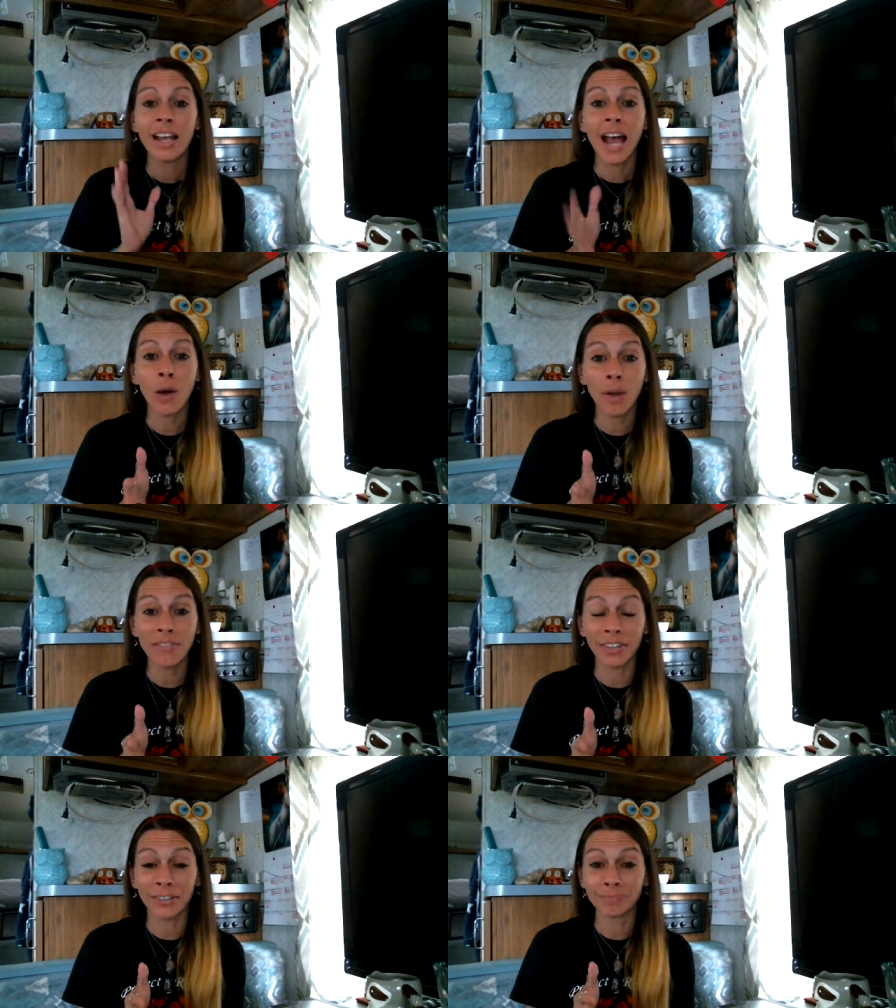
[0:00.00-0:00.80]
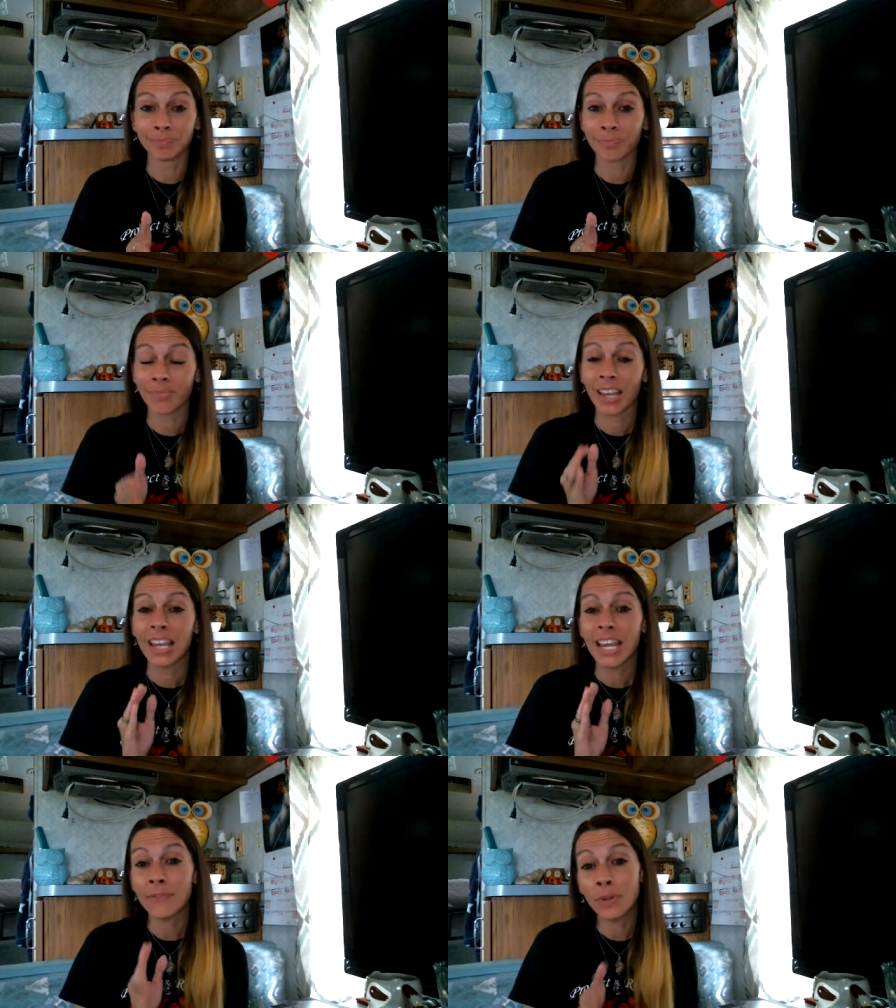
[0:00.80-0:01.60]
However,
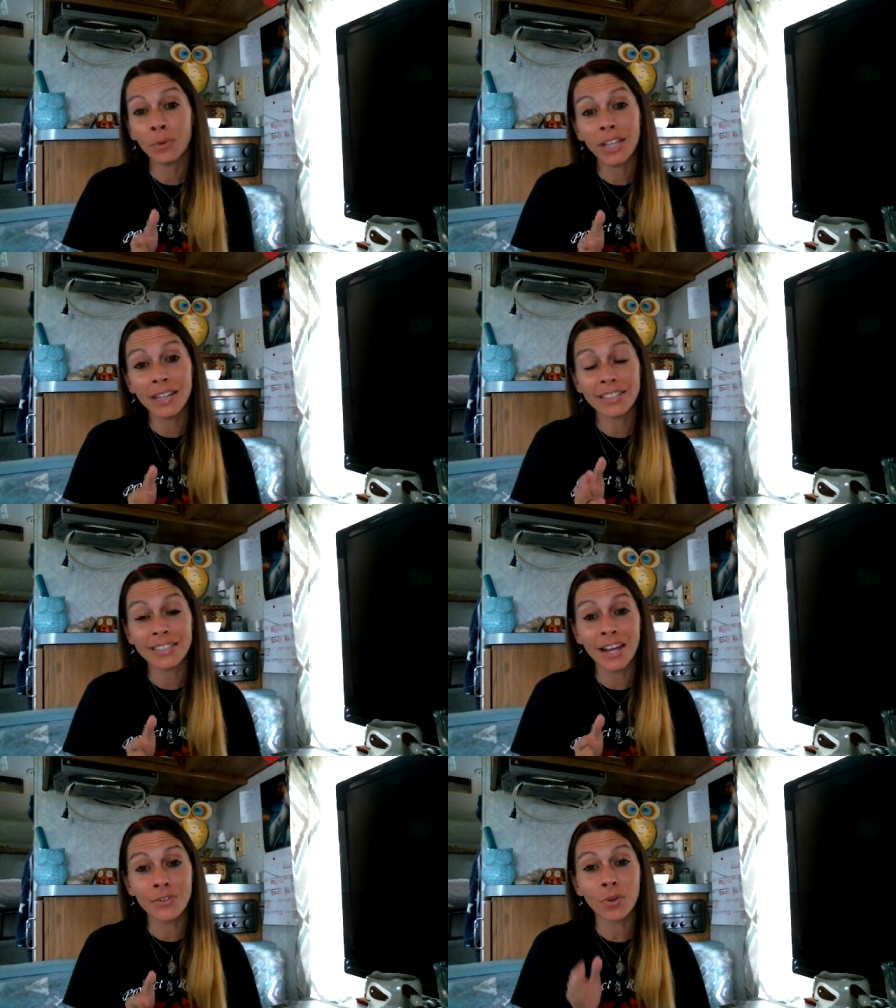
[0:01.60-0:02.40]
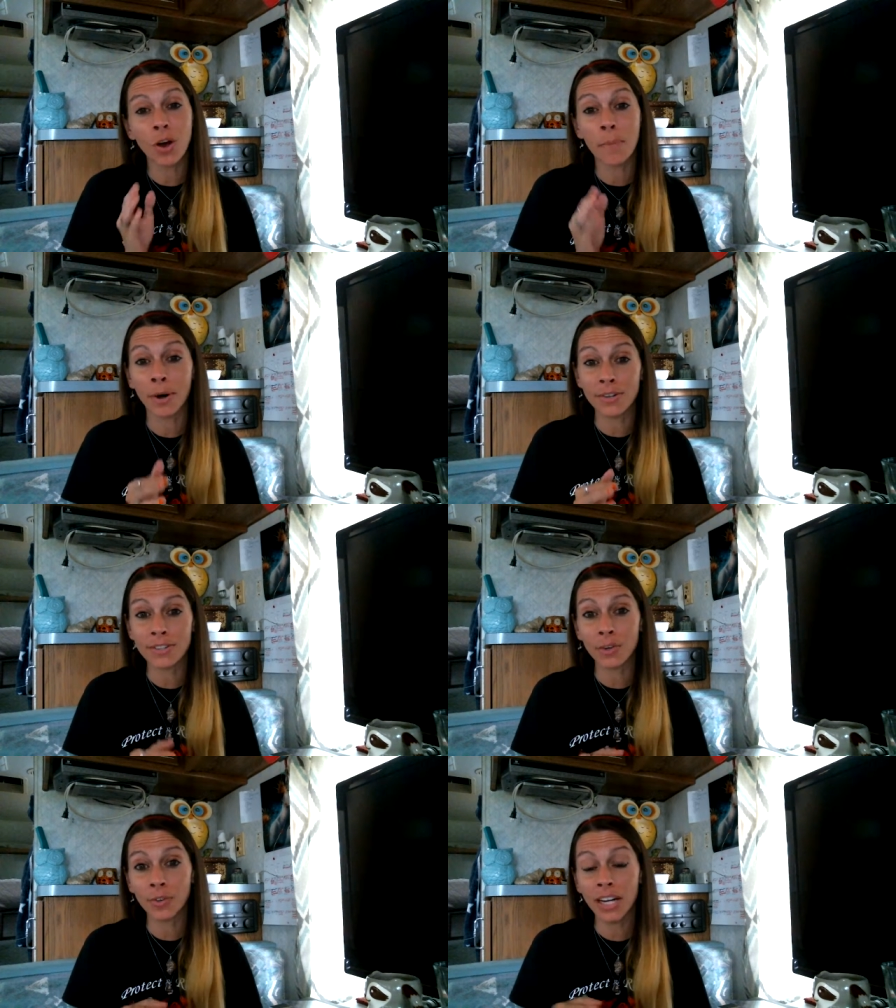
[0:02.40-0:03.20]
if you would like to schedule a
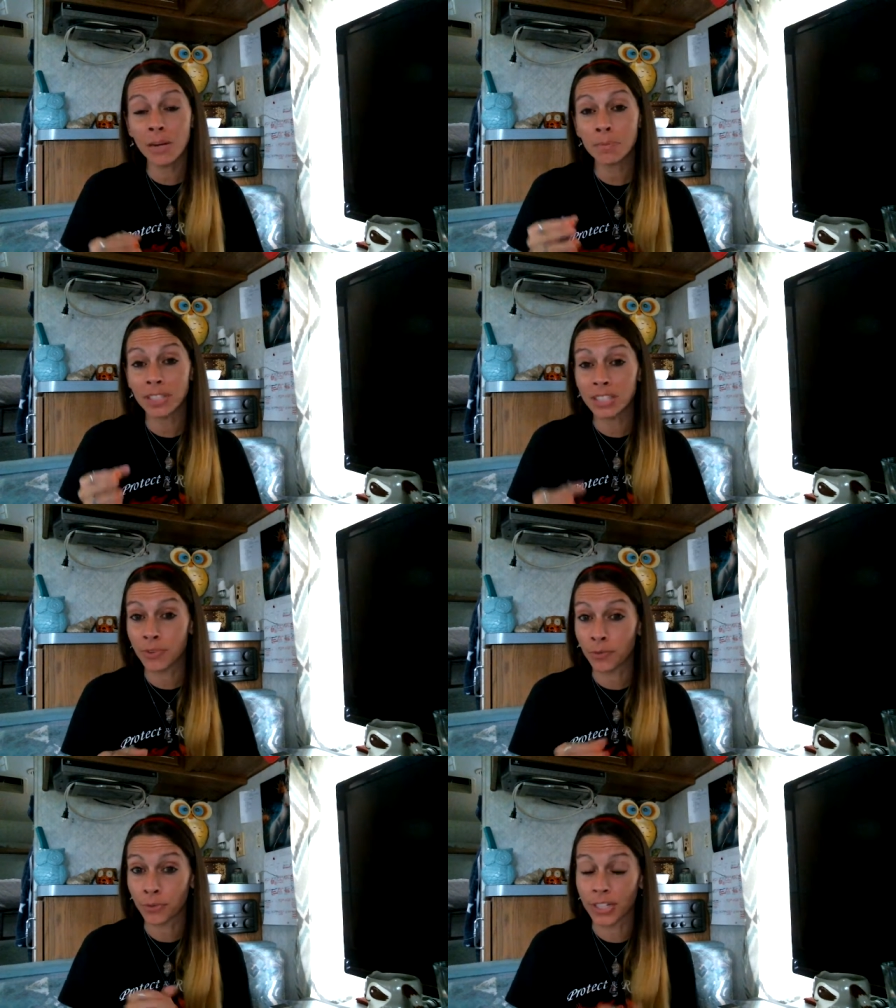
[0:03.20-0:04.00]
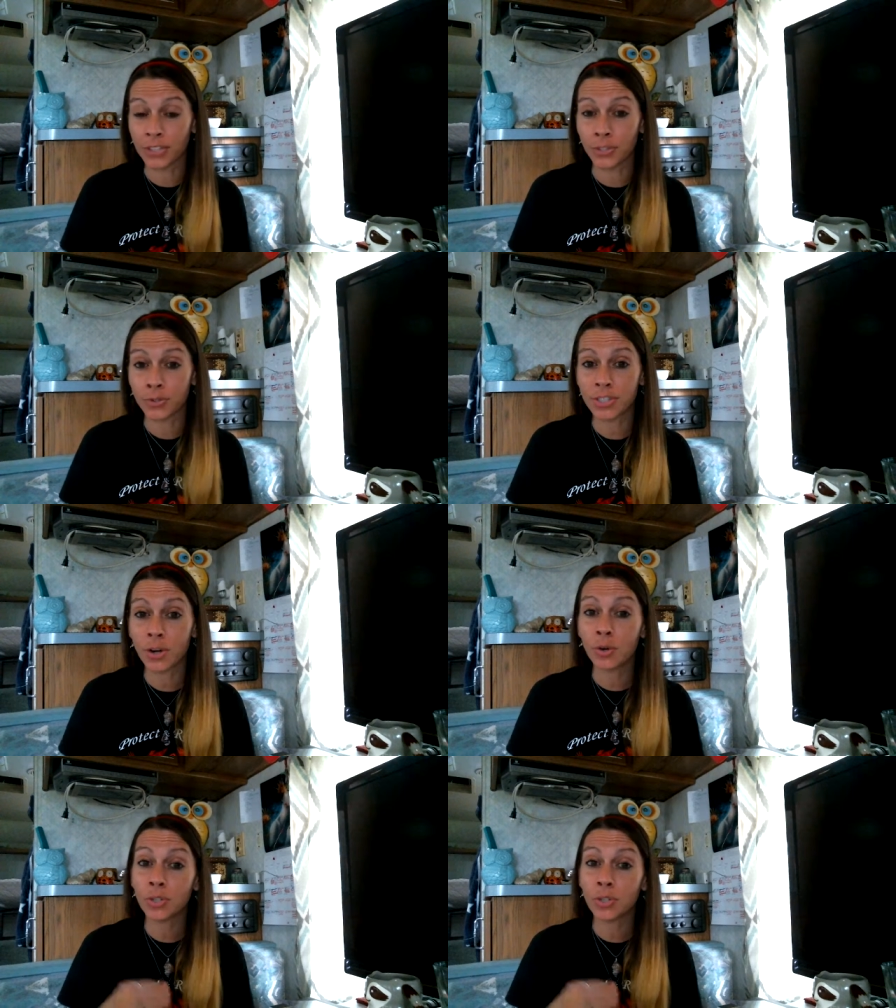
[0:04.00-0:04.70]
personal reading, please feel free to do so.